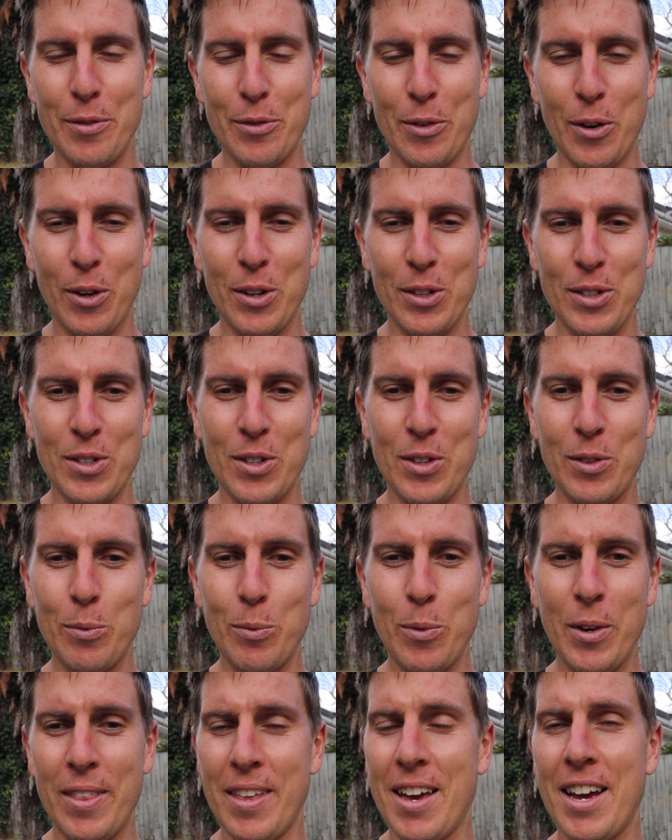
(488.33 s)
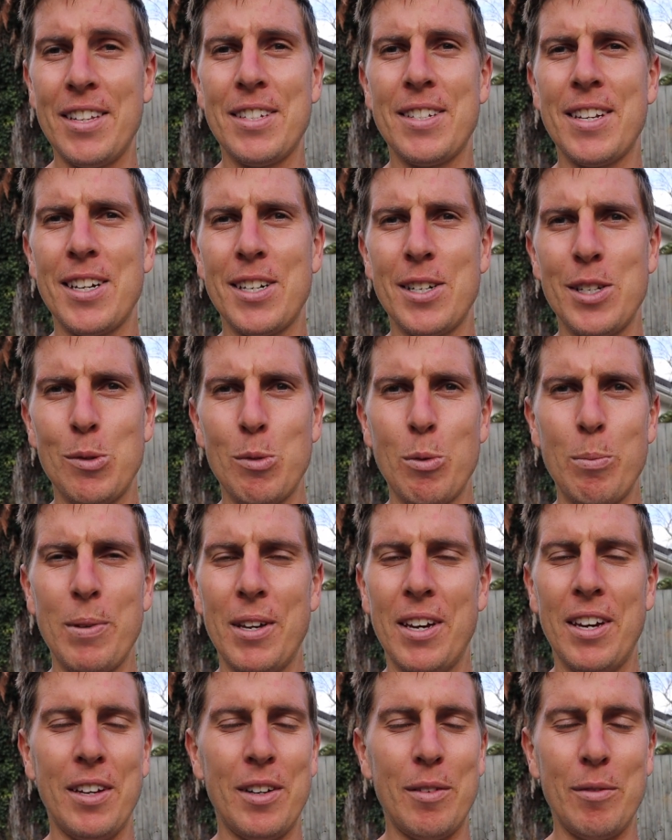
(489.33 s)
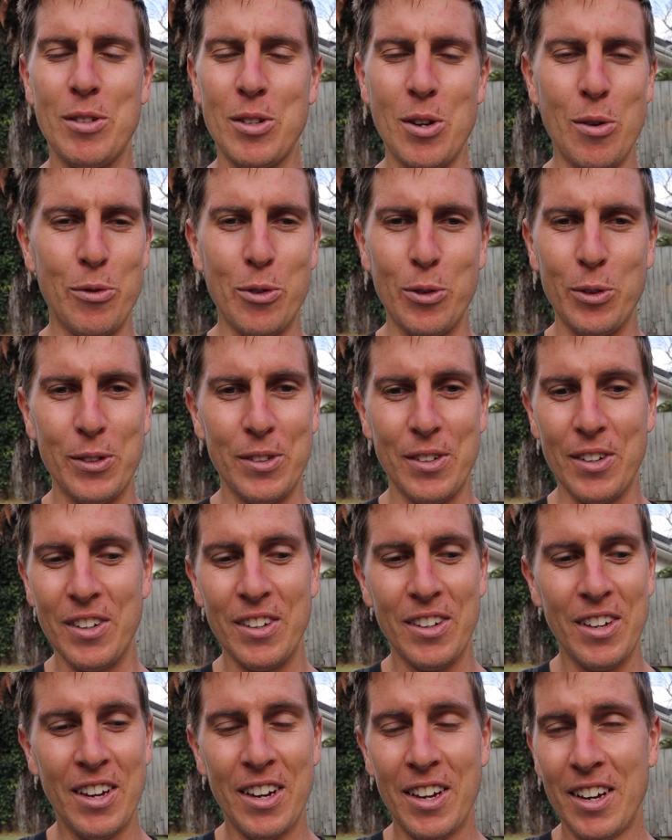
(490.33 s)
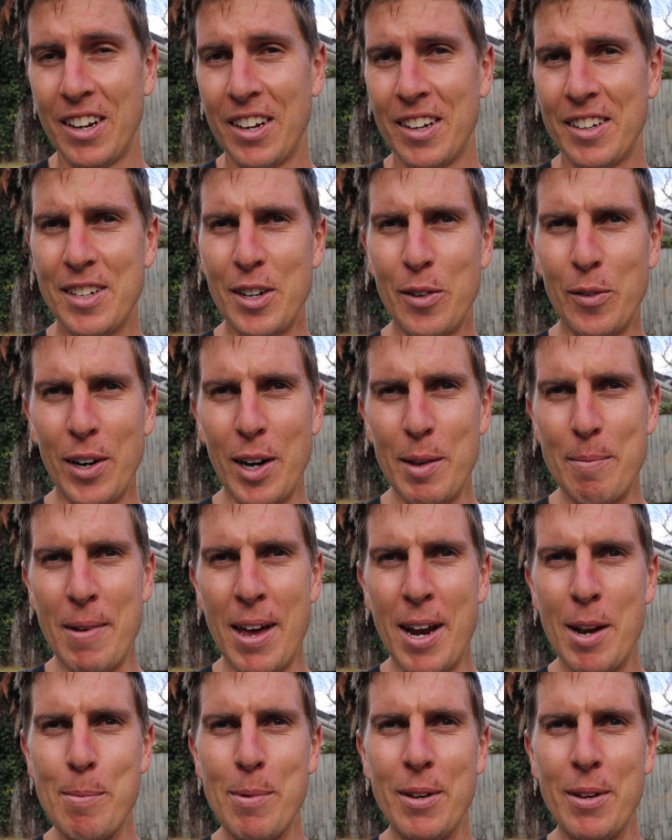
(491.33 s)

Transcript: focus on where the aid stations would be and so forth, so it didn't really matter.